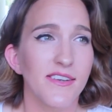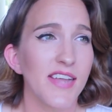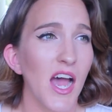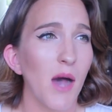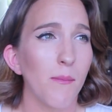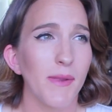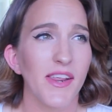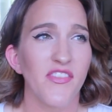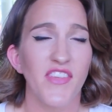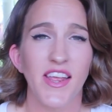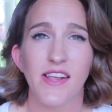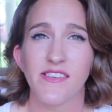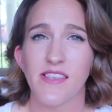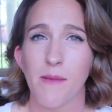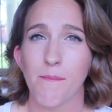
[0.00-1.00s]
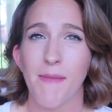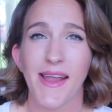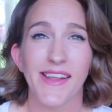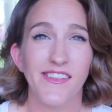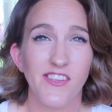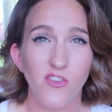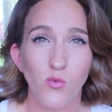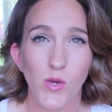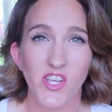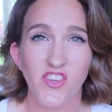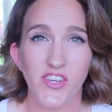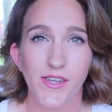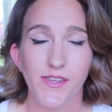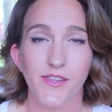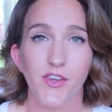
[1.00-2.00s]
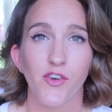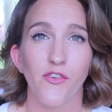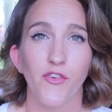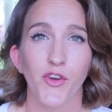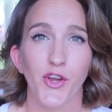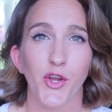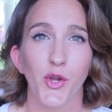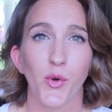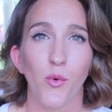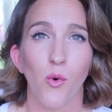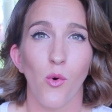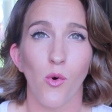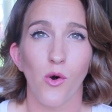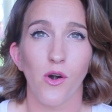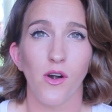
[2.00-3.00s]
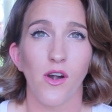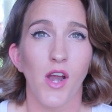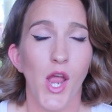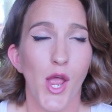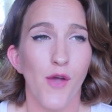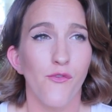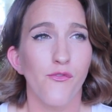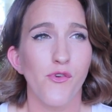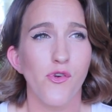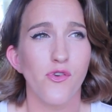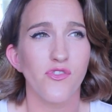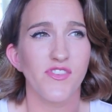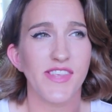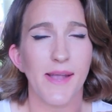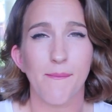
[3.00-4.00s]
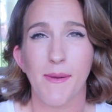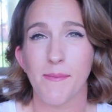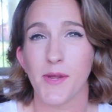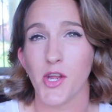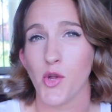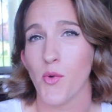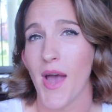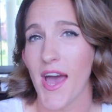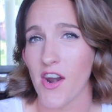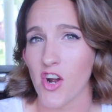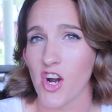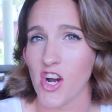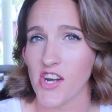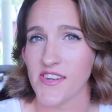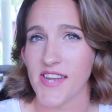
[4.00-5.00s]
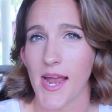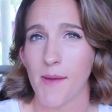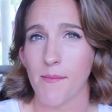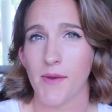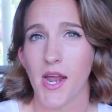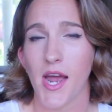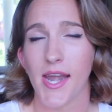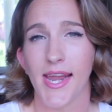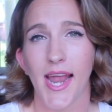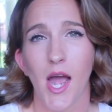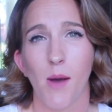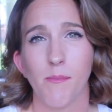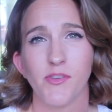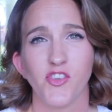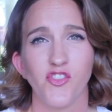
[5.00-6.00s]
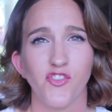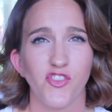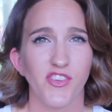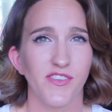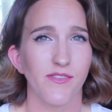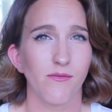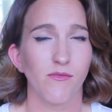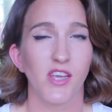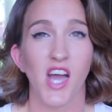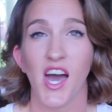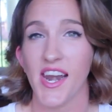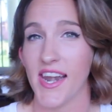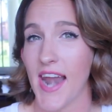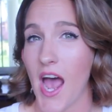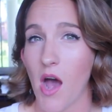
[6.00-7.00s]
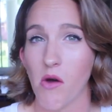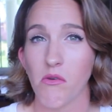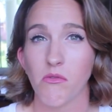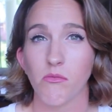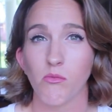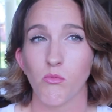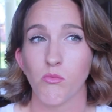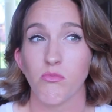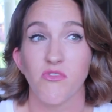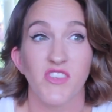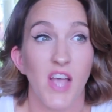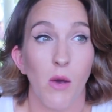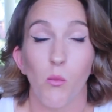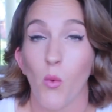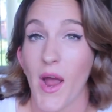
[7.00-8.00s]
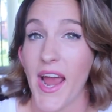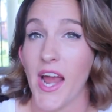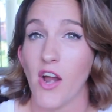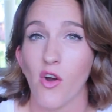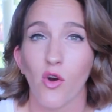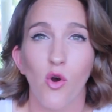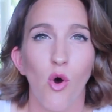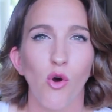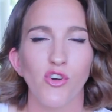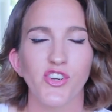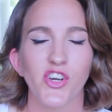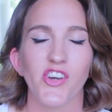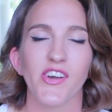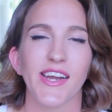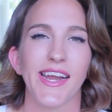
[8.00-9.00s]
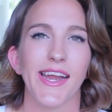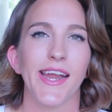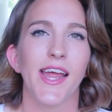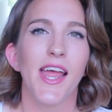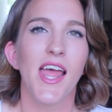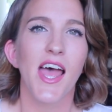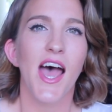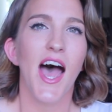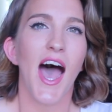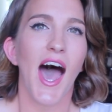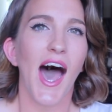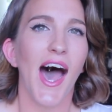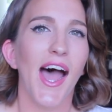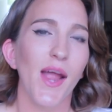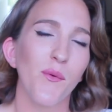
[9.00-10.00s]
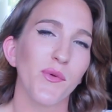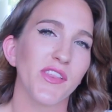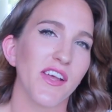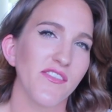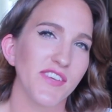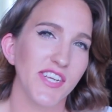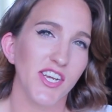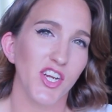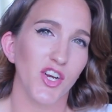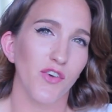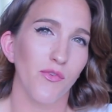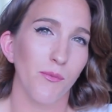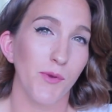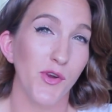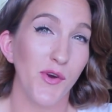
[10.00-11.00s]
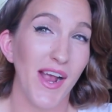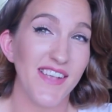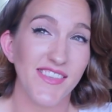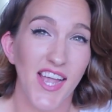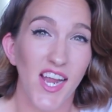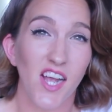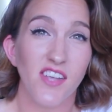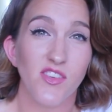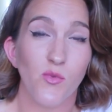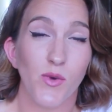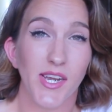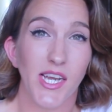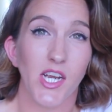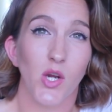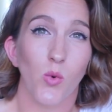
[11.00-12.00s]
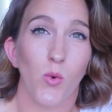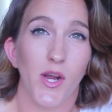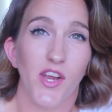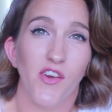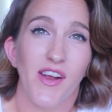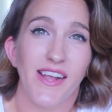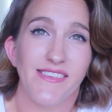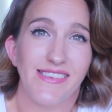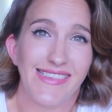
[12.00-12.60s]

tell me things that made the switch easier for you or foods that maybe you had a hard time cutting out but you just cut it out some way or cold turkey. I would love to hear from you guys. I also want to hear what you guys